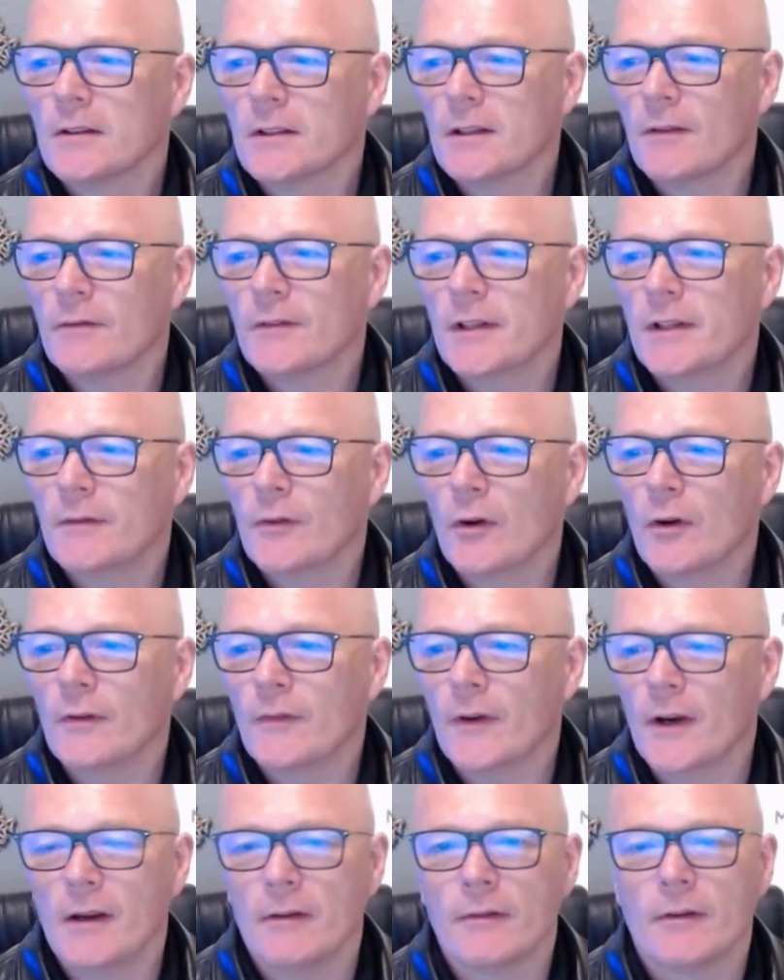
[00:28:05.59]

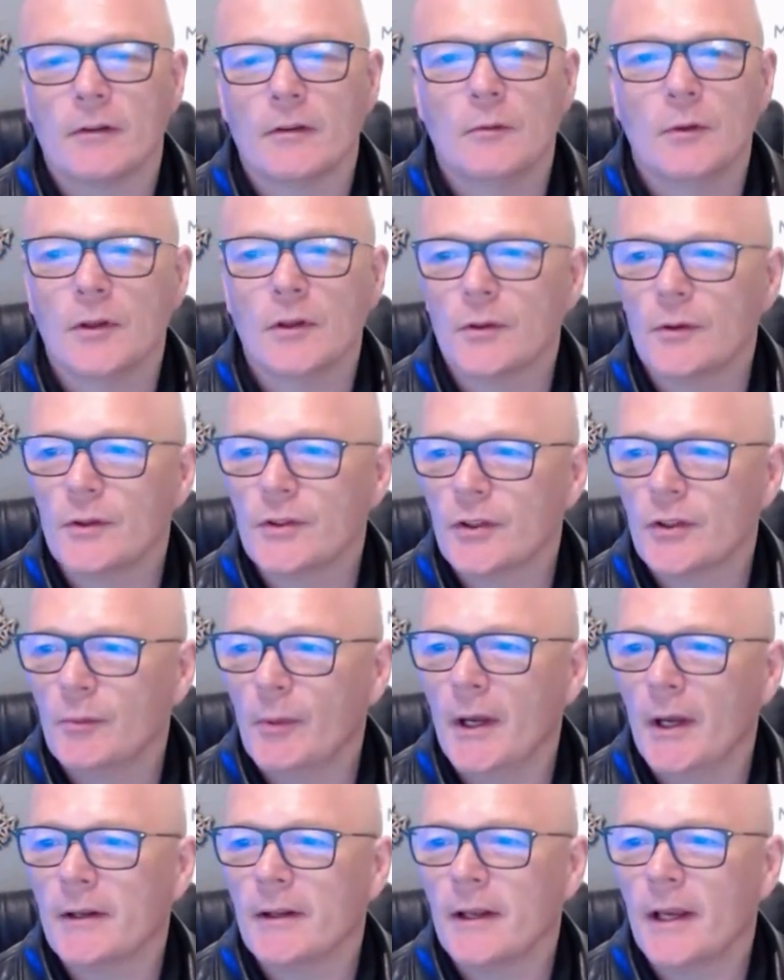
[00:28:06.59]
1745. We're not doing too
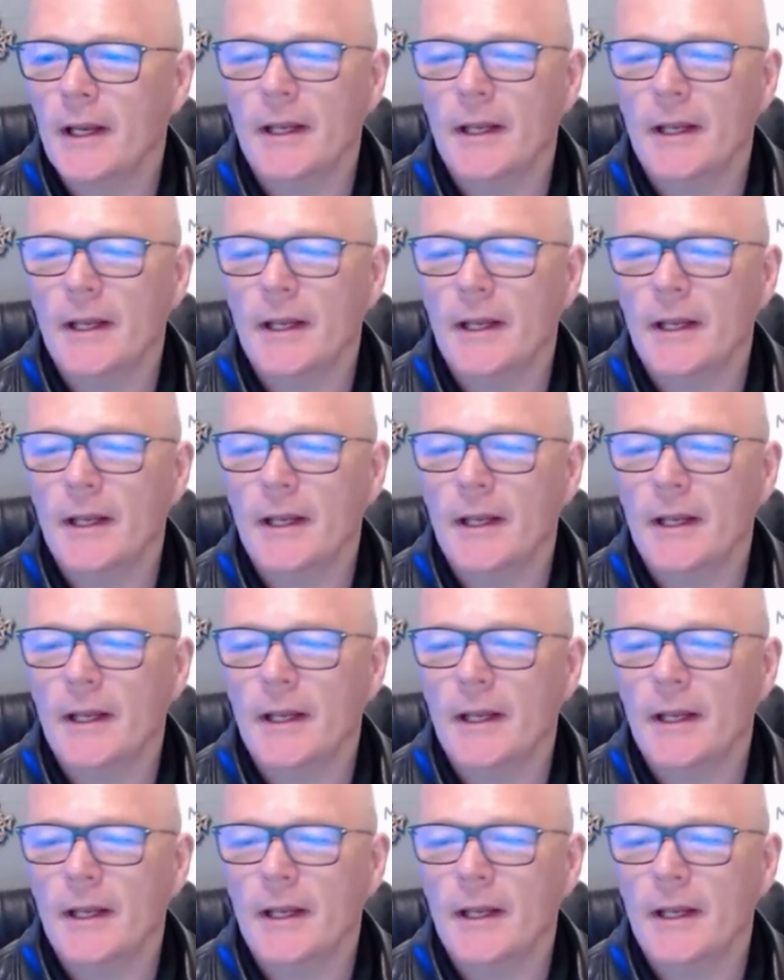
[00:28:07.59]
bad.